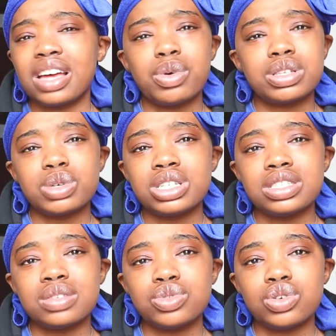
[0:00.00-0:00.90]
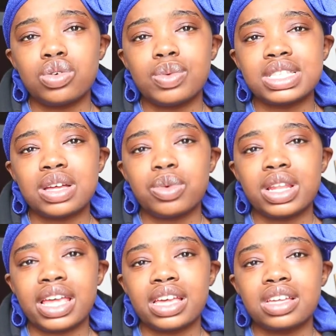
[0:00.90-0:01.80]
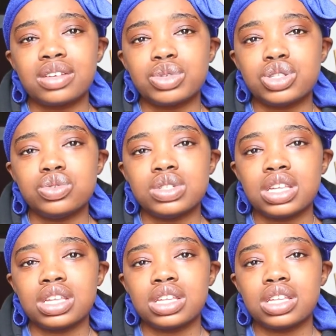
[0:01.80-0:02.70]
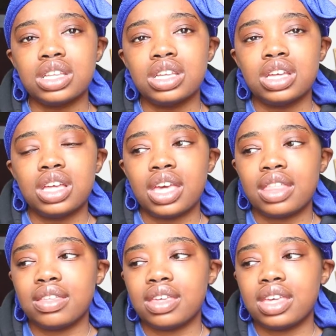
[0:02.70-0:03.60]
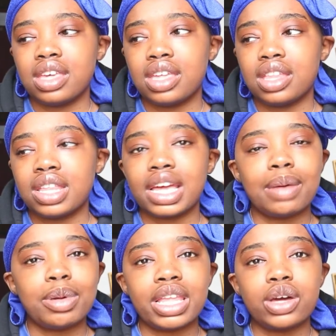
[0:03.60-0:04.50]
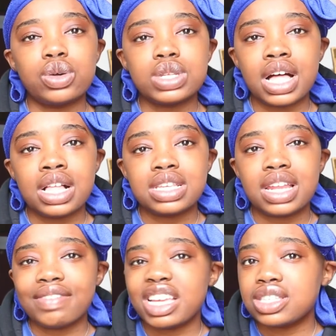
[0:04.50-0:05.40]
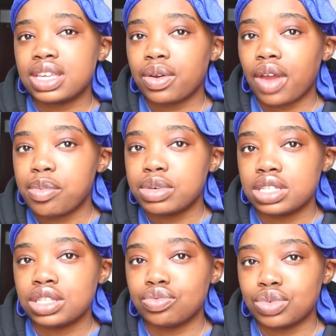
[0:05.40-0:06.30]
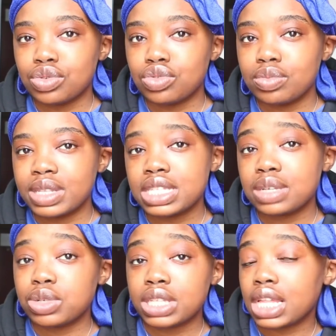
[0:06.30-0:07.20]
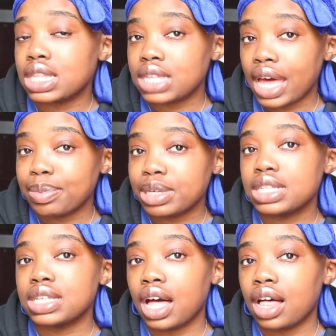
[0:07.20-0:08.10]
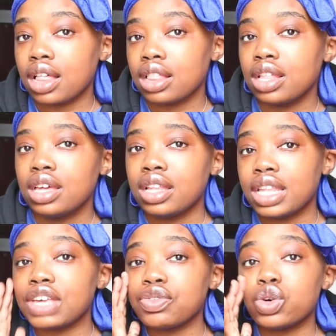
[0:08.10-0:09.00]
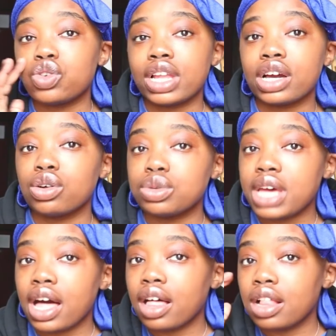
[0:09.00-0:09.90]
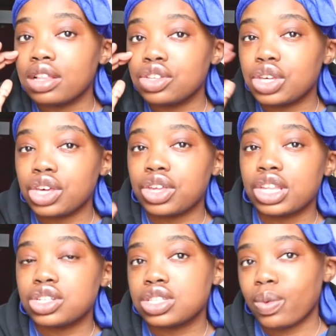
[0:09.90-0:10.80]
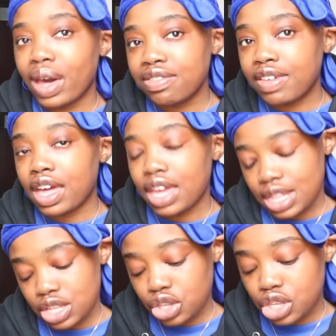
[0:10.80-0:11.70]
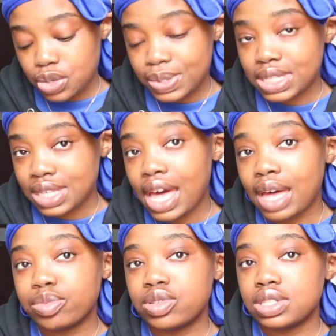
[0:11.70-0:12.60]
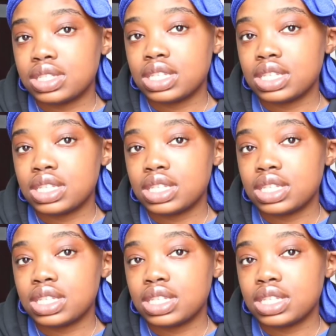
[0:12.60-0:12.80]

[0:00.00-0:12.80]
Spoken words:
I was watching some show where someone like was using a thingy like about like hotels that have like secret cameras in the room, and then someone like this app can tell, like if you go to like a hotel, you can connect to the Wi-Fi, and then you can use this app to